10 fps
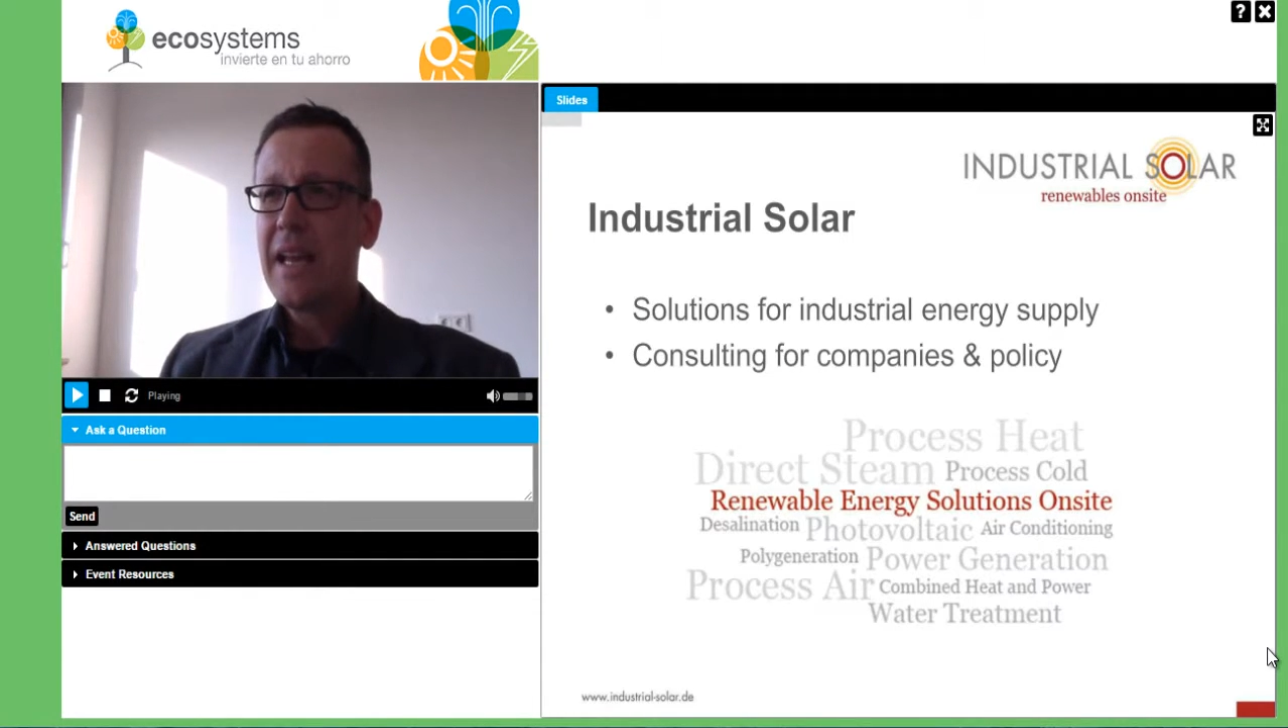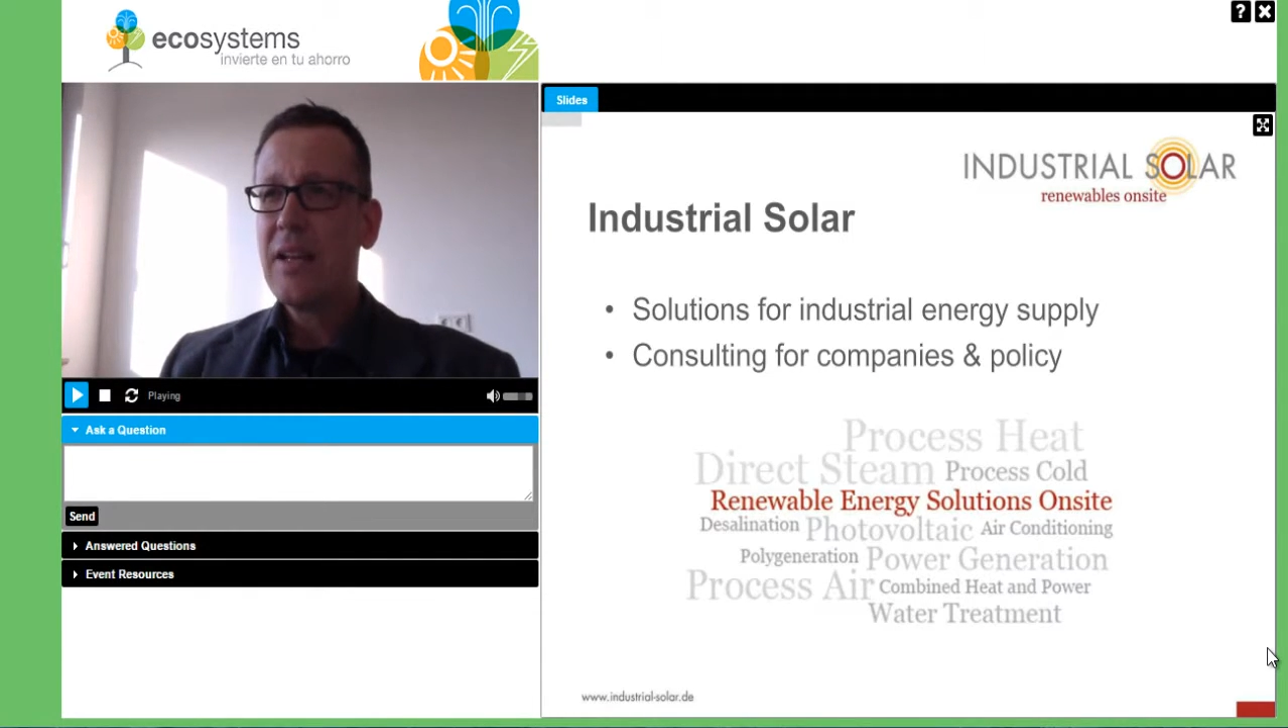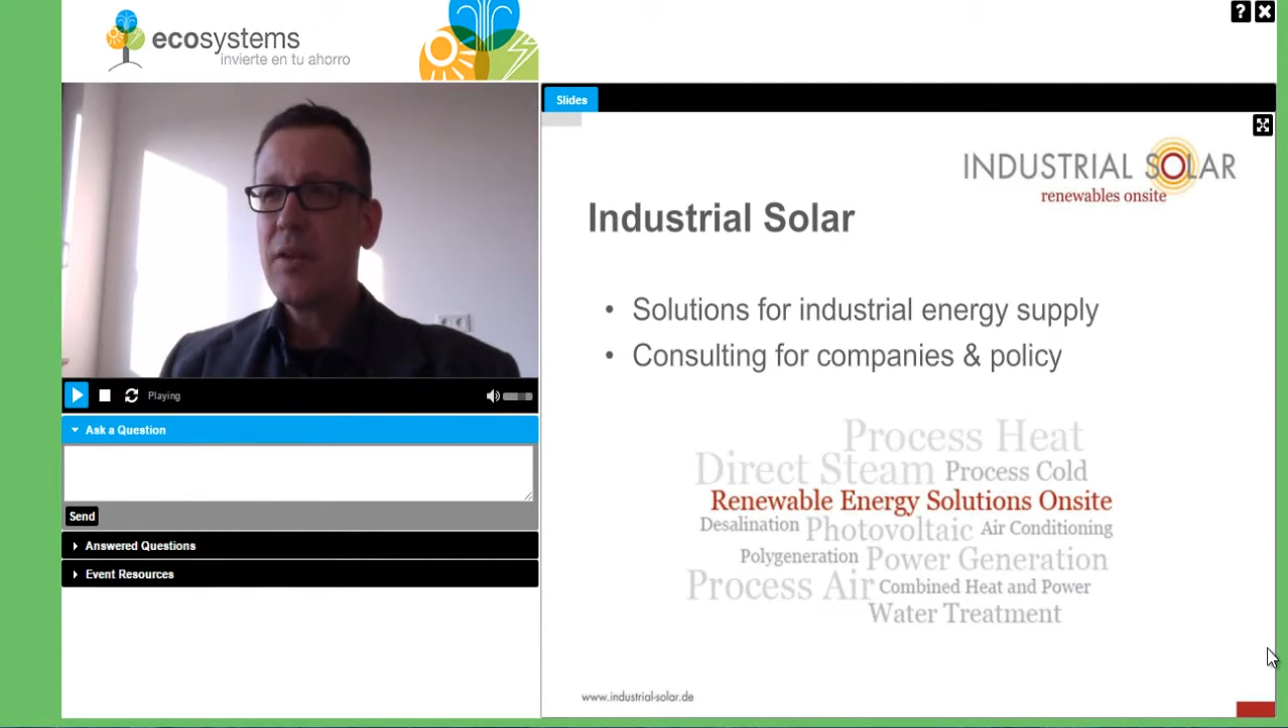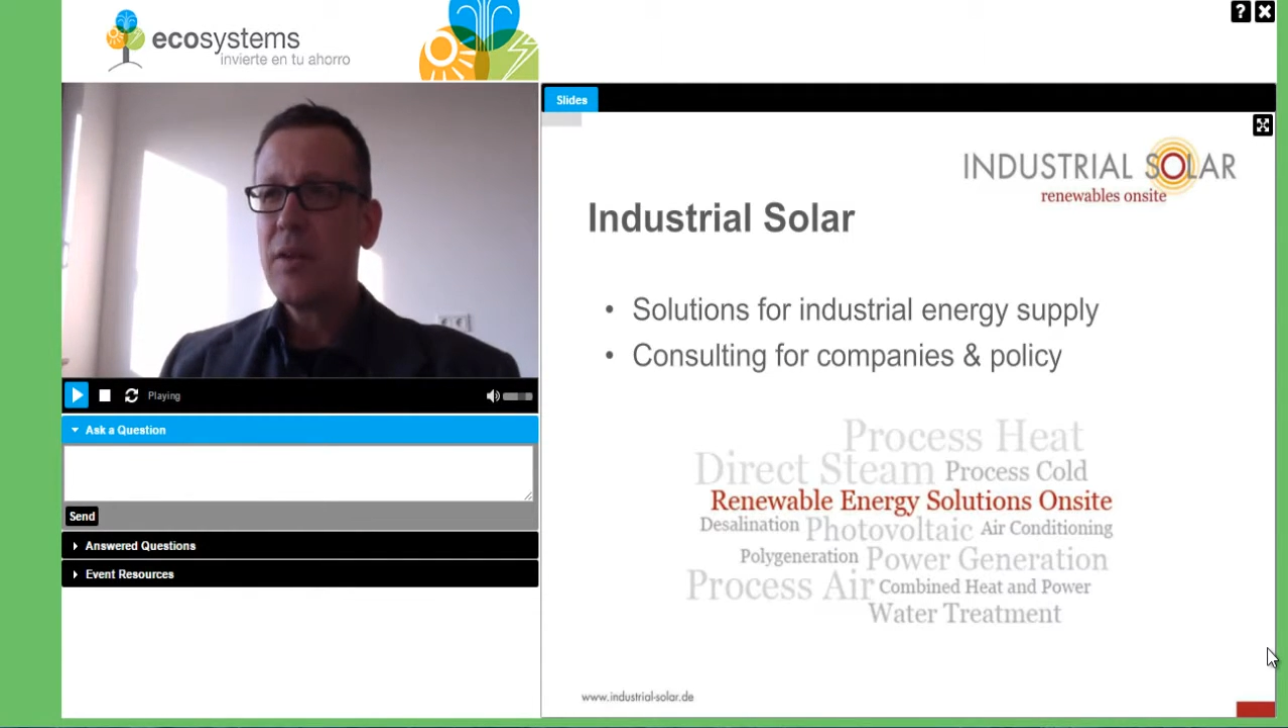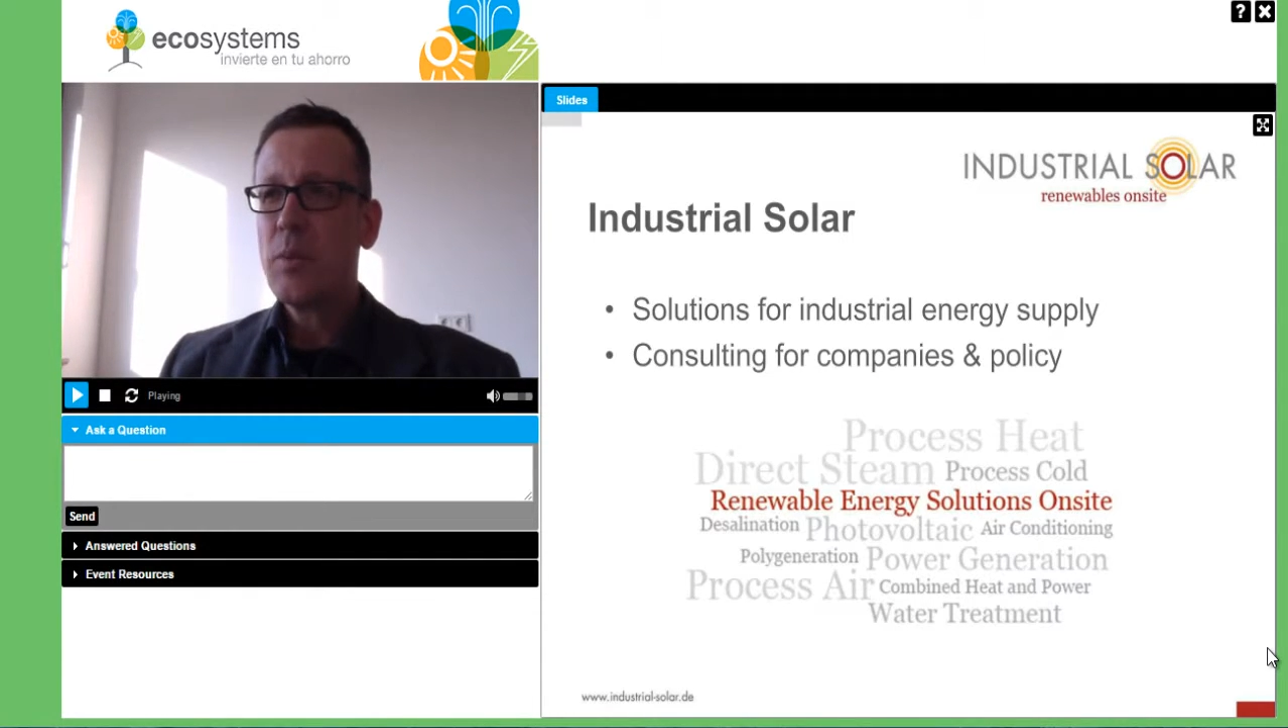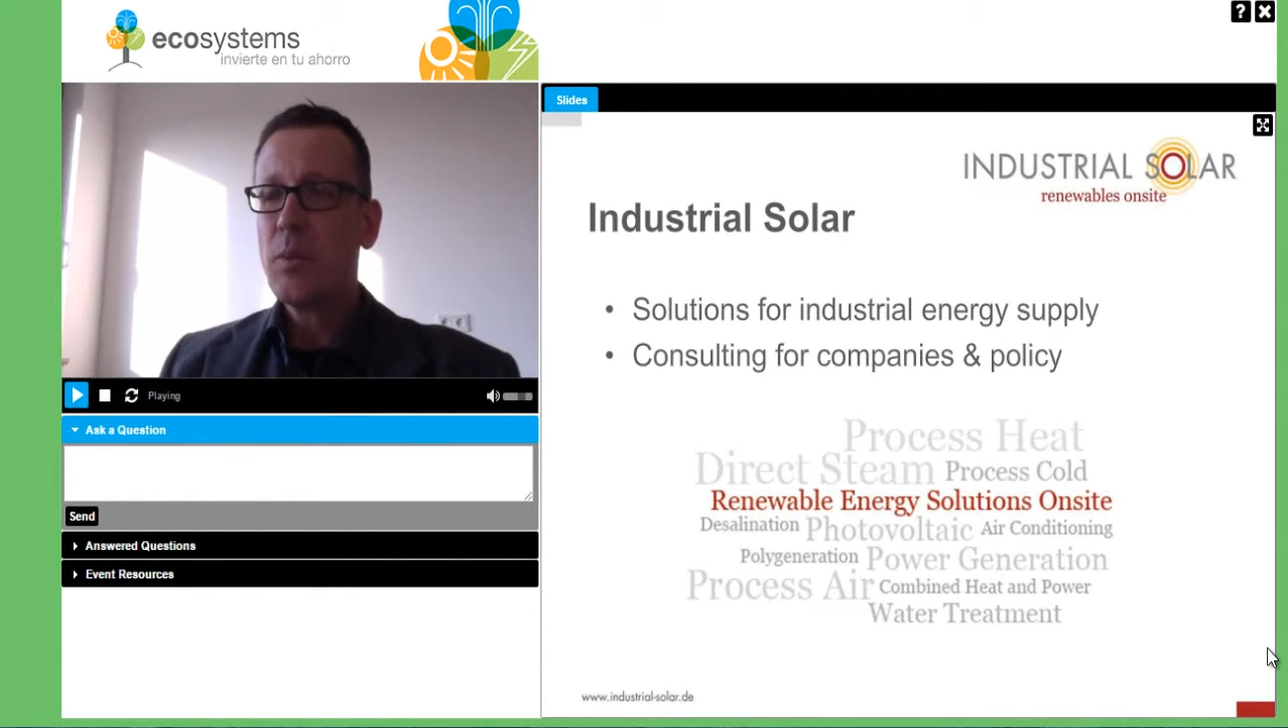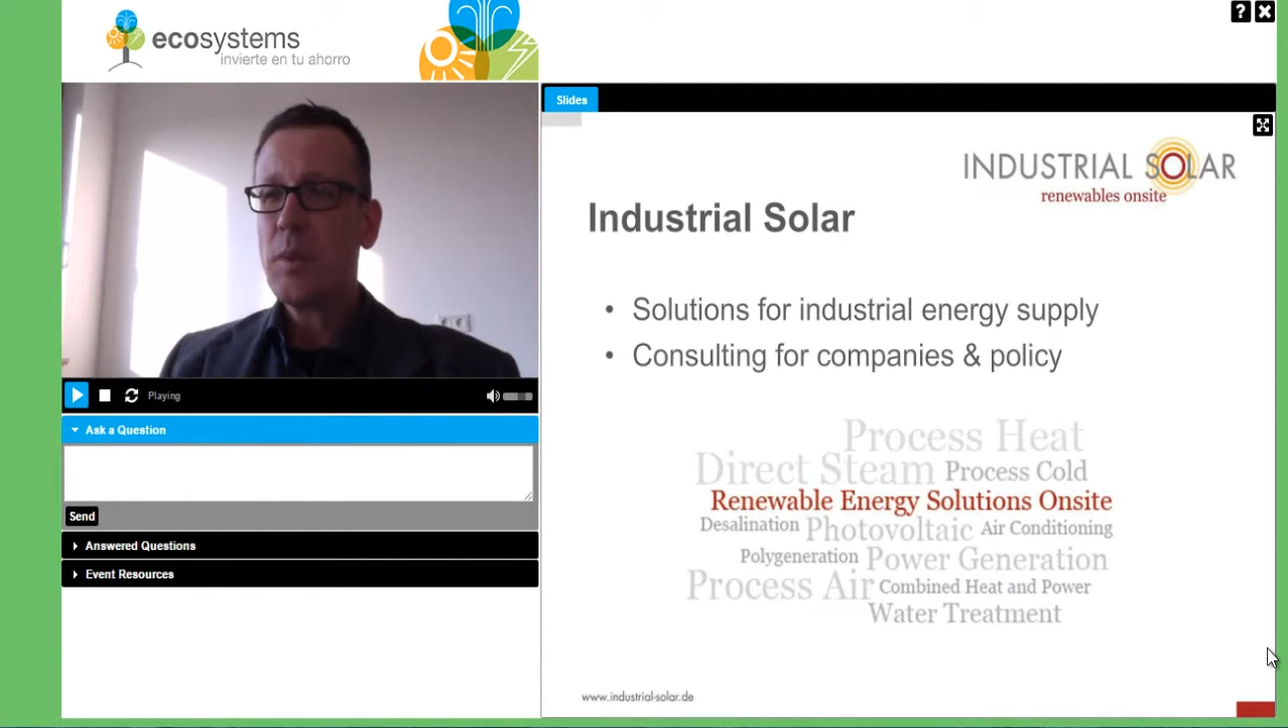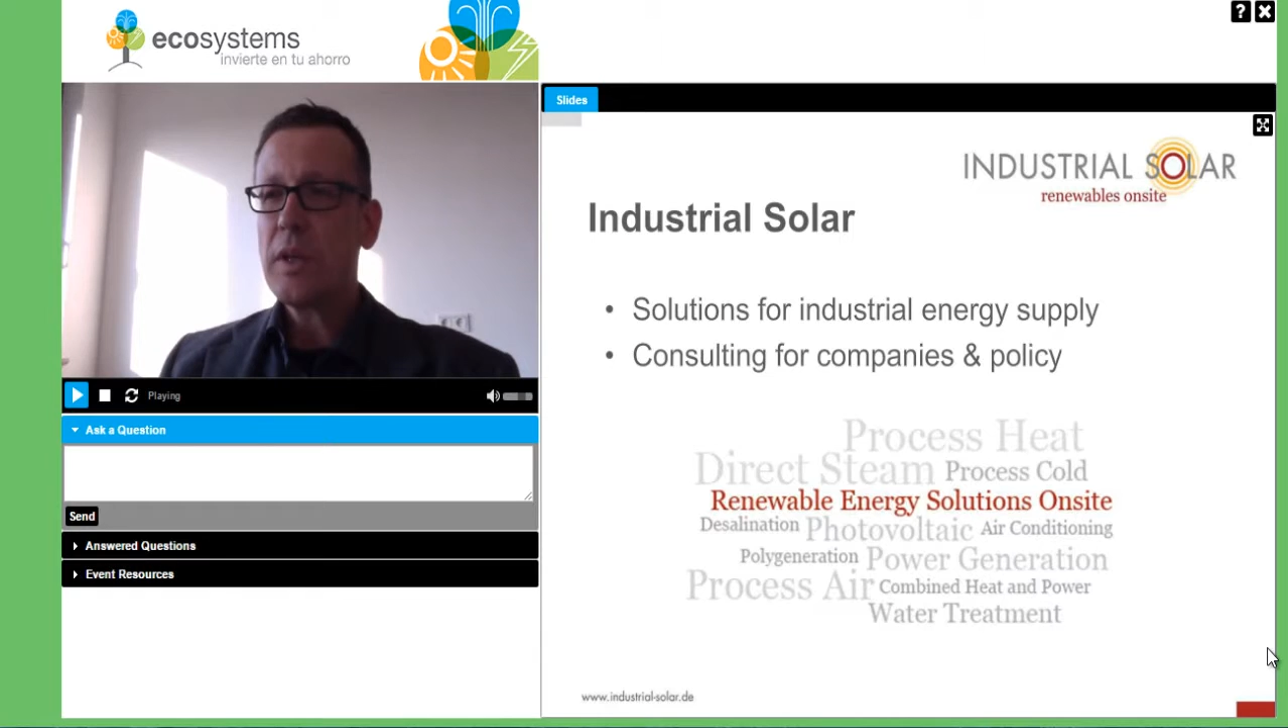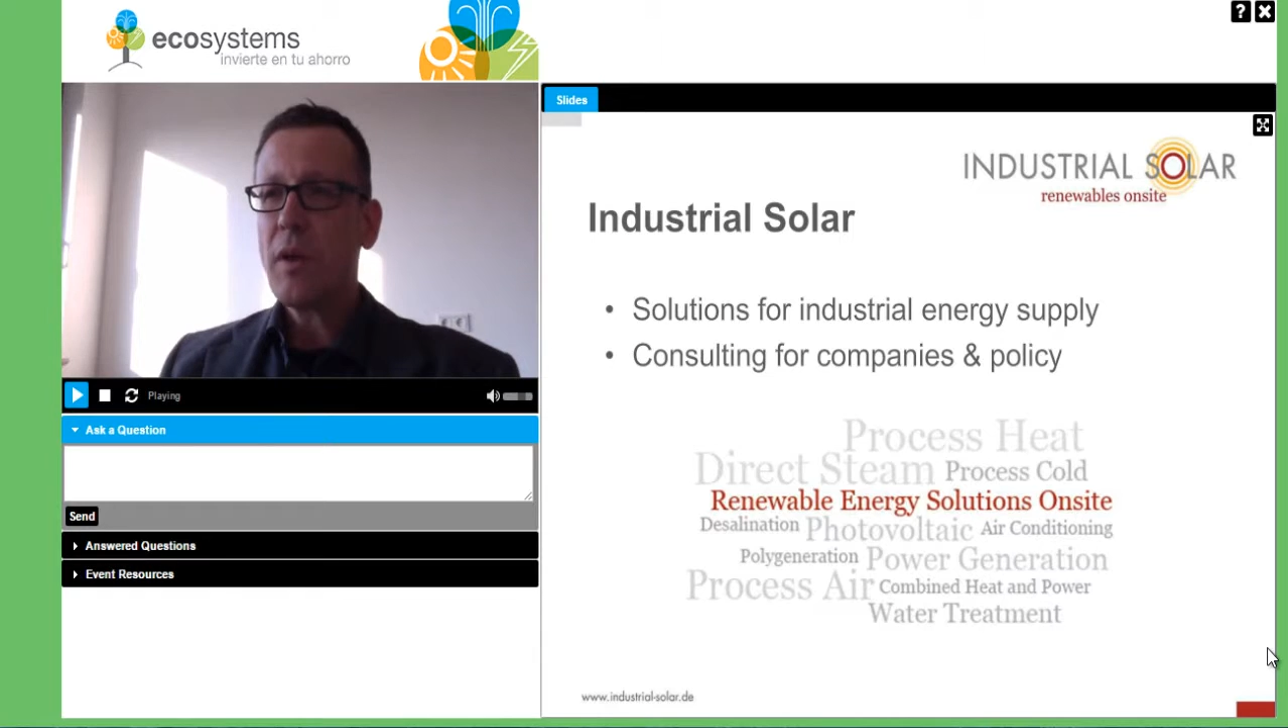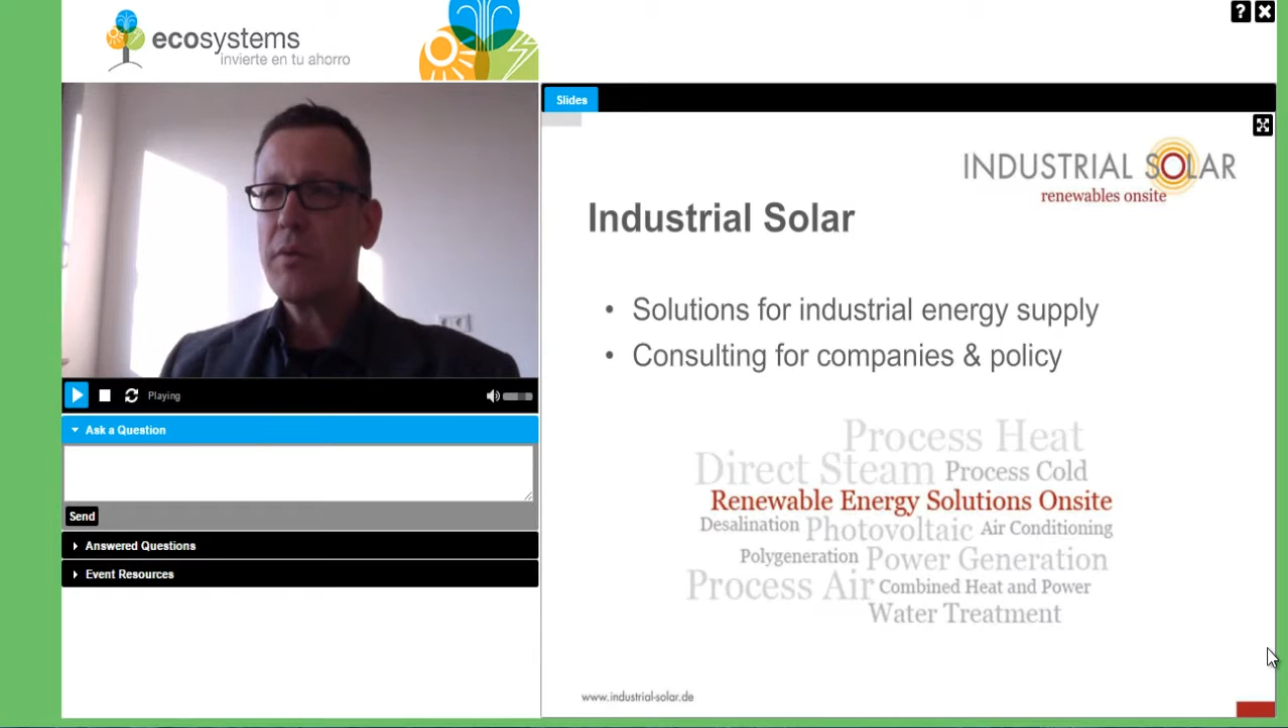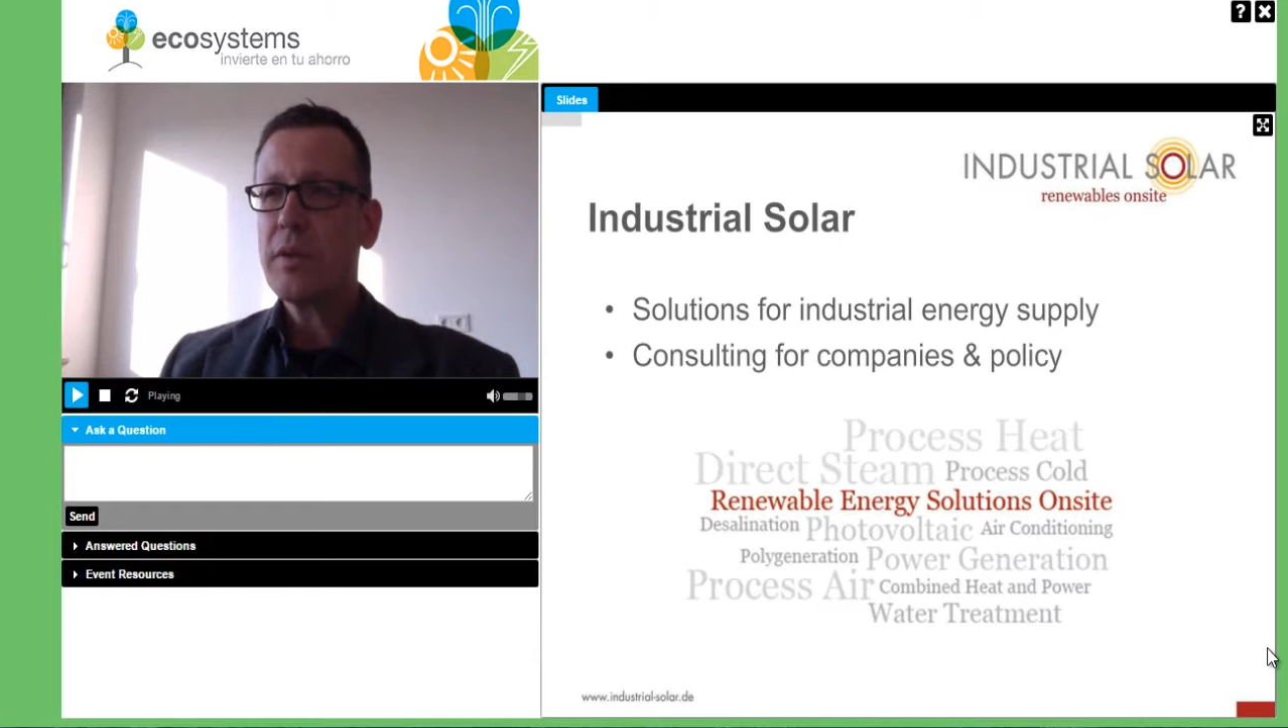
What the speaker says: And we